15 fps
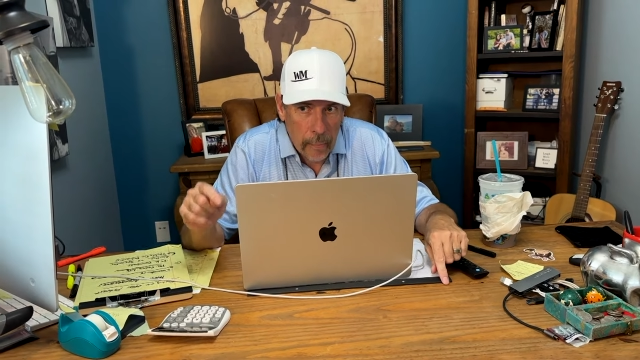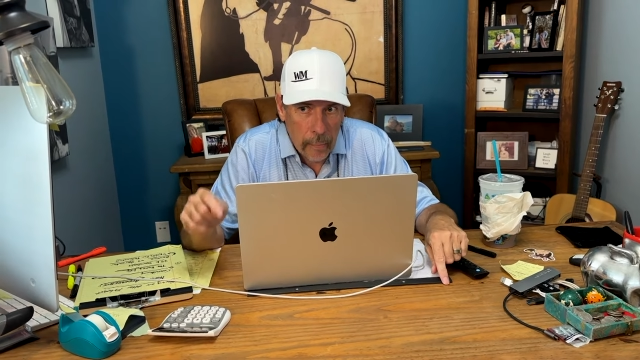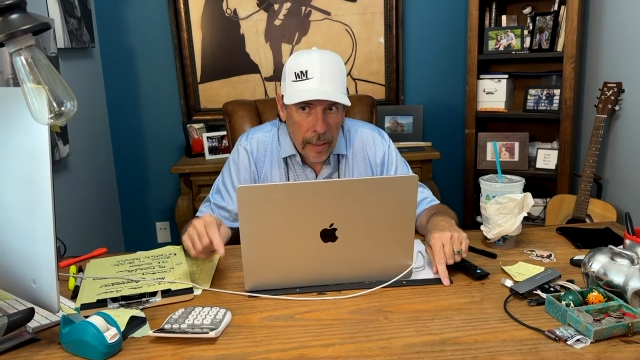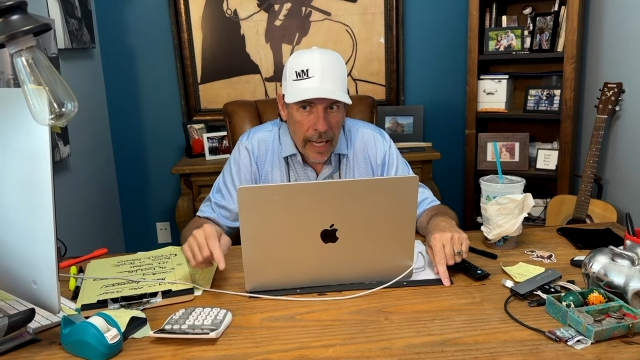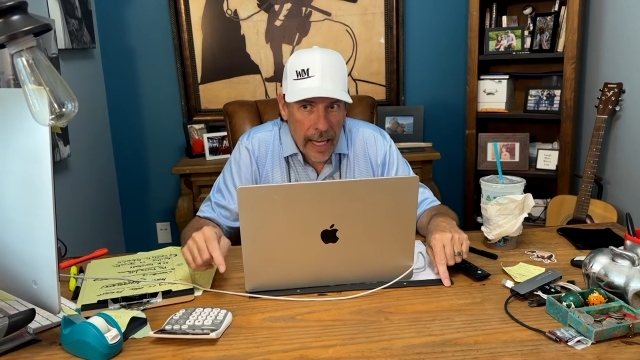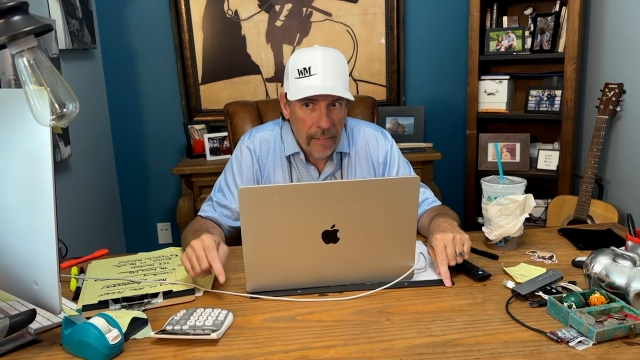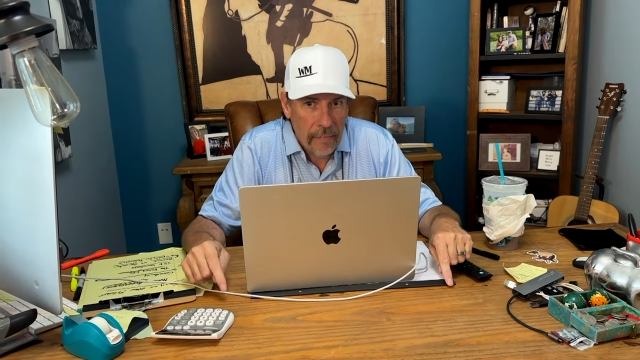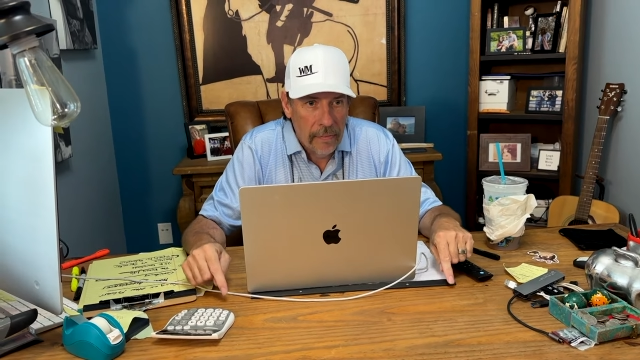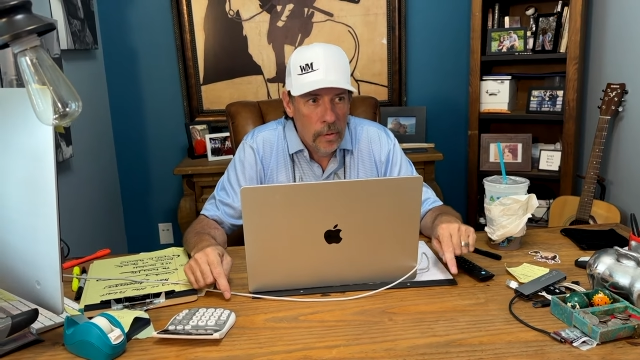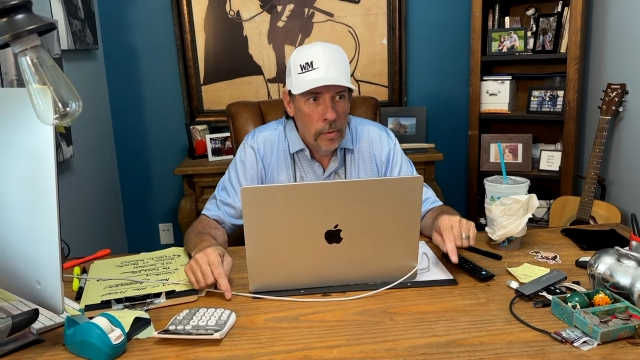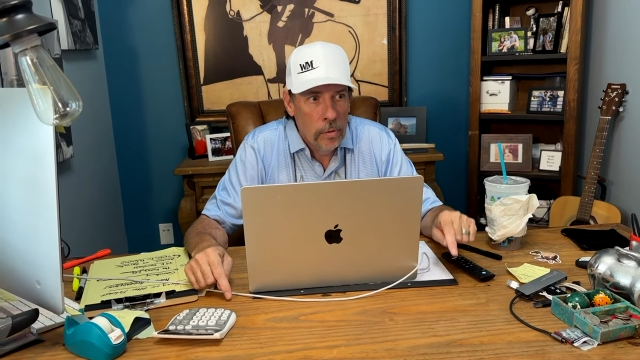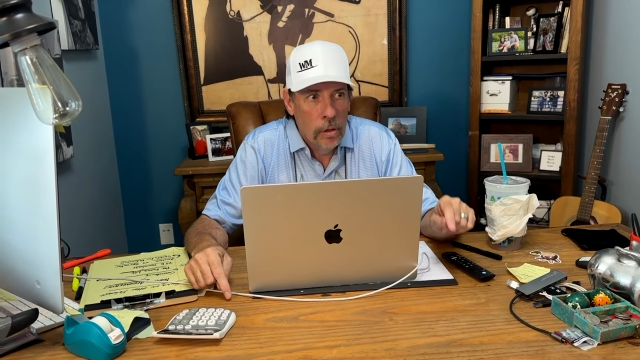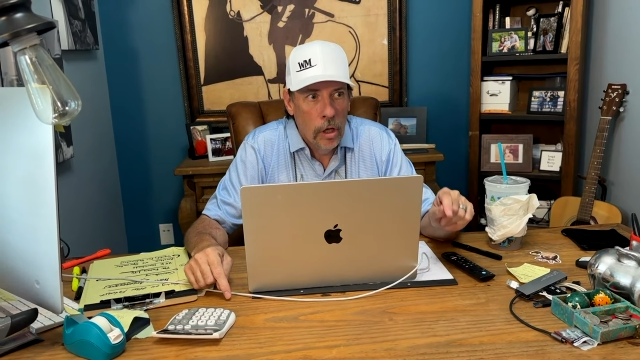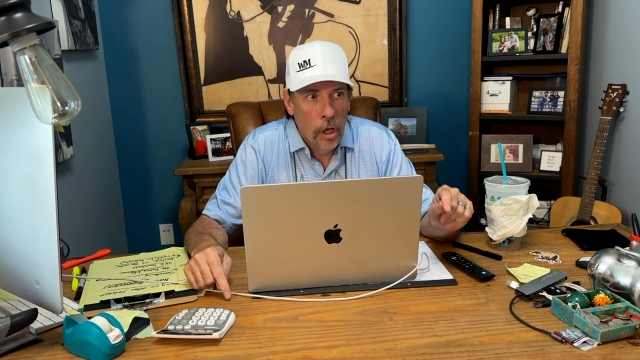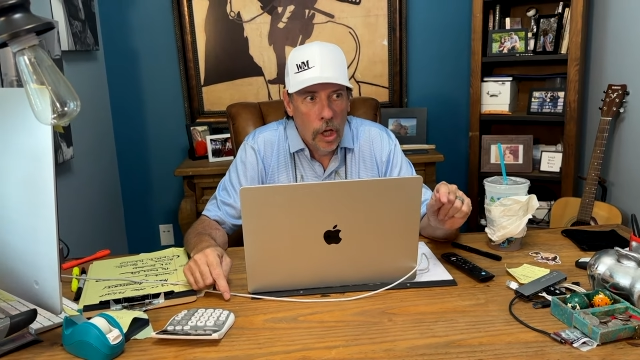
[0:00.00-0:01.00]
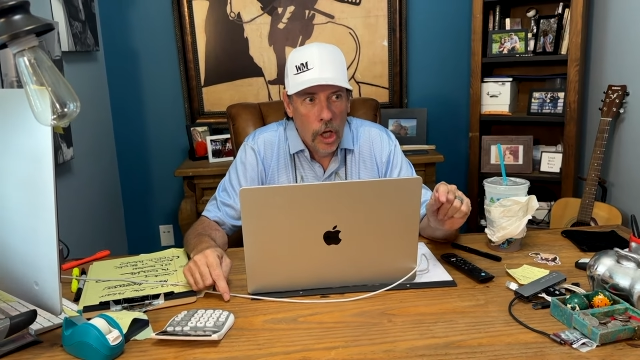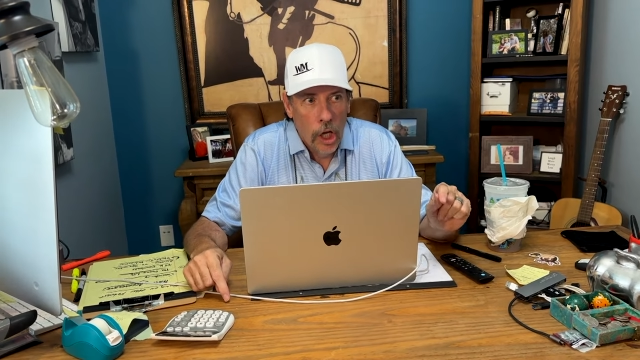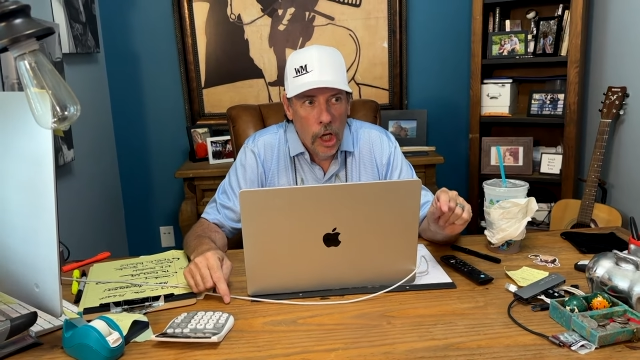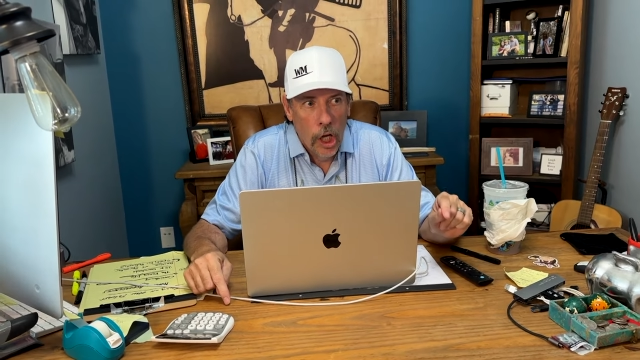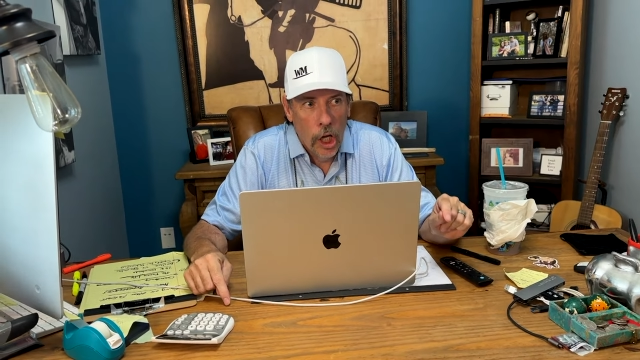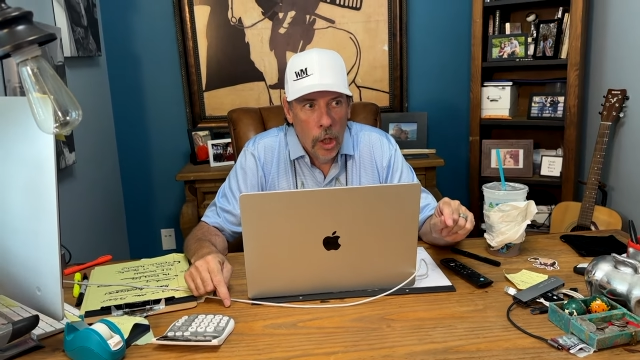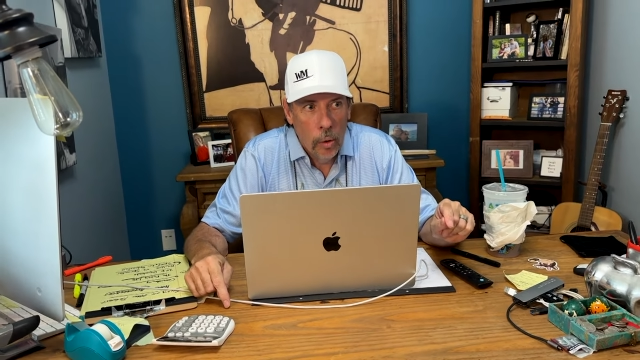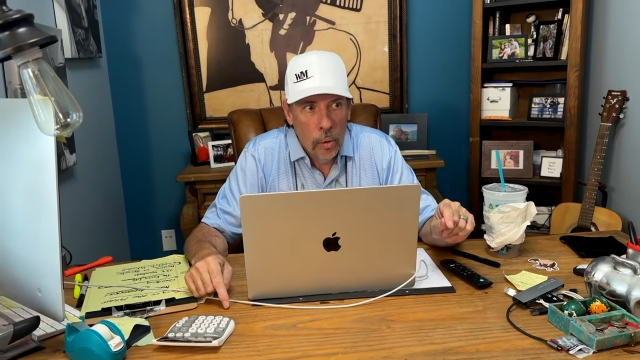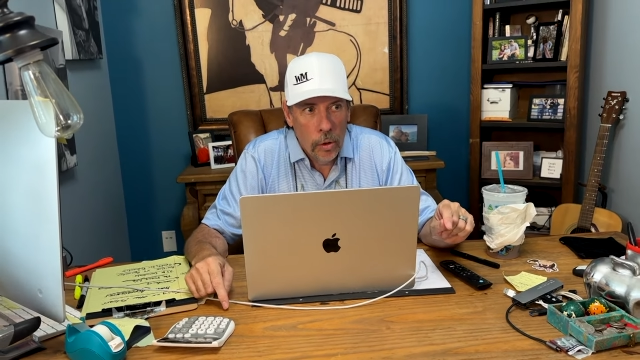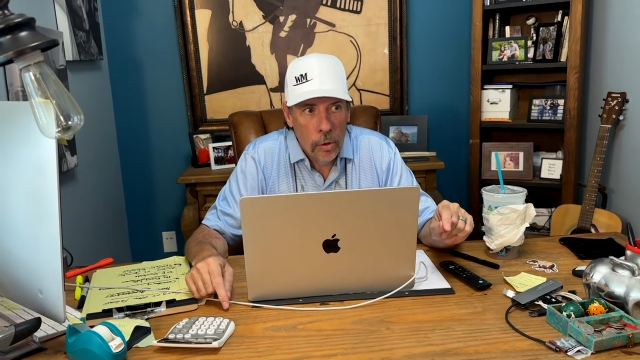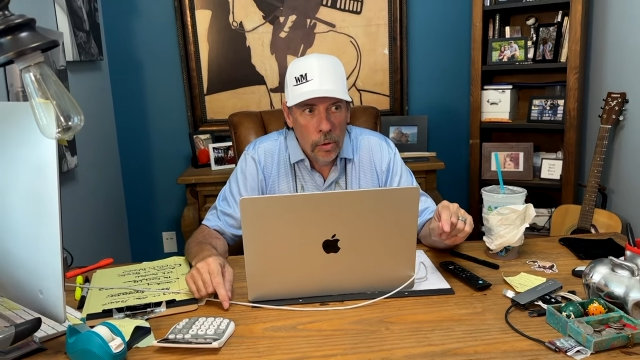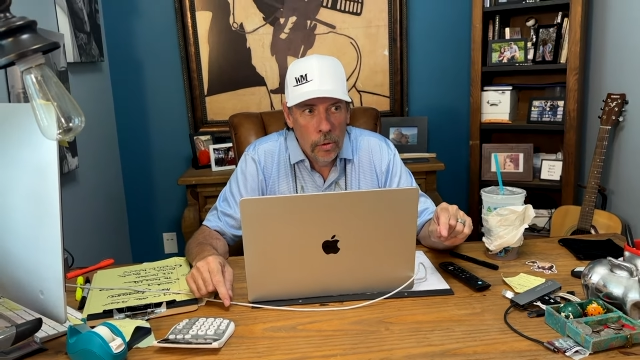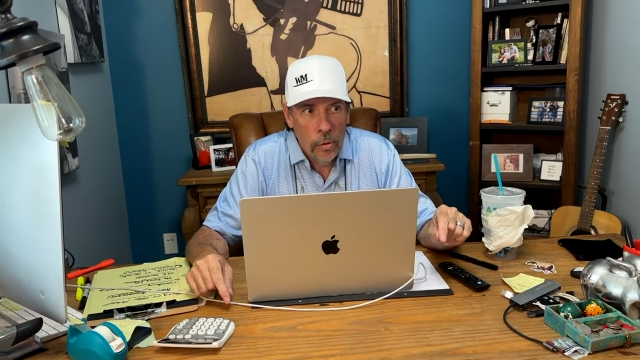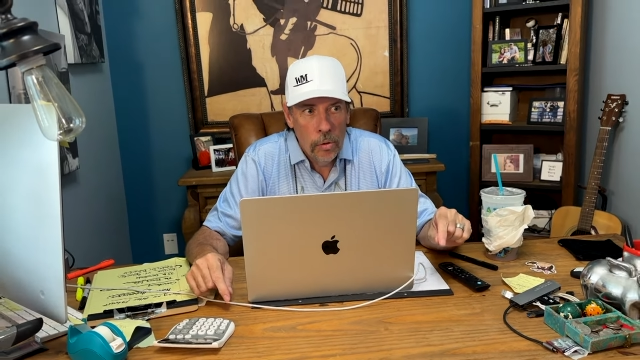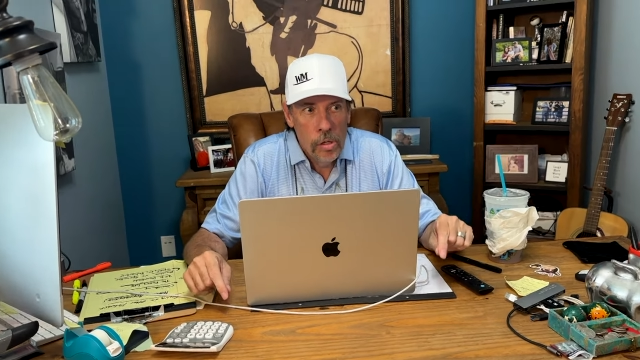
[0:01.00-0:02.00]
impactful.
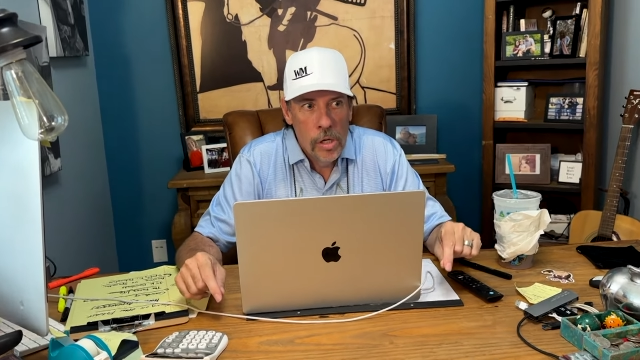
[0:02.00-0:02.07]
Local,